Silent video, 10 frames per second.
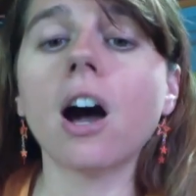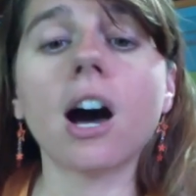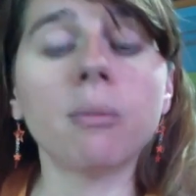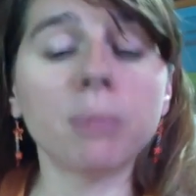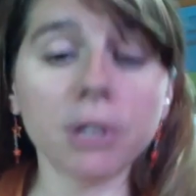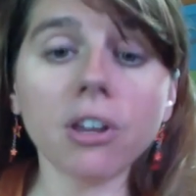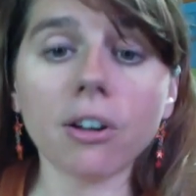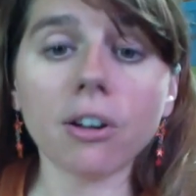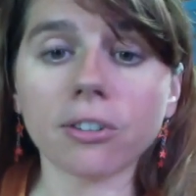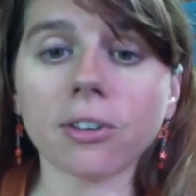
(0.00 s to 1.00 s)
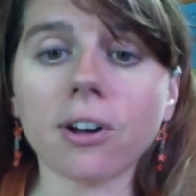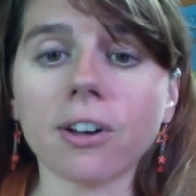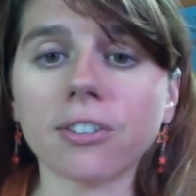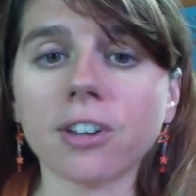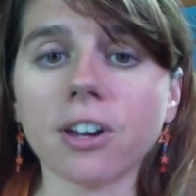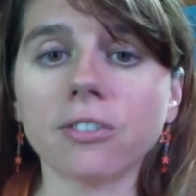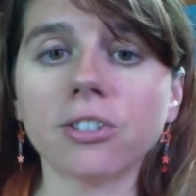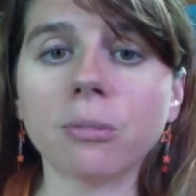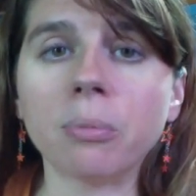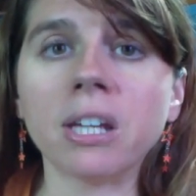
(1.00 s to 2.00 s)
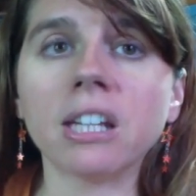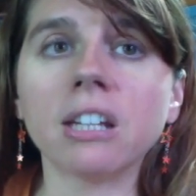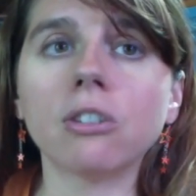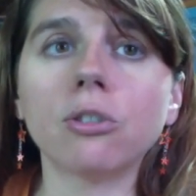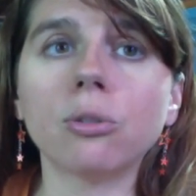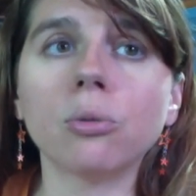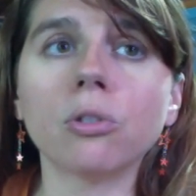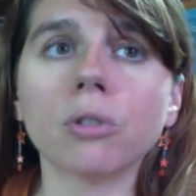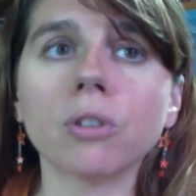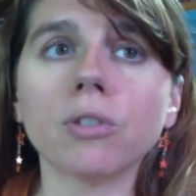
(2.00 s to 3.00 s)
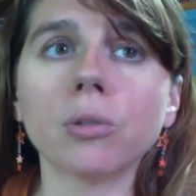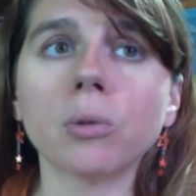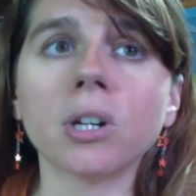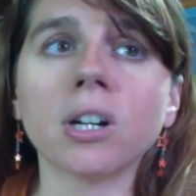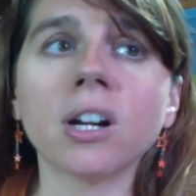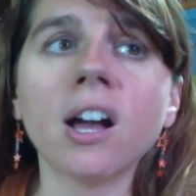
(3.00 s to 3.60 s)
but also the cost of shipping it to the reviewer.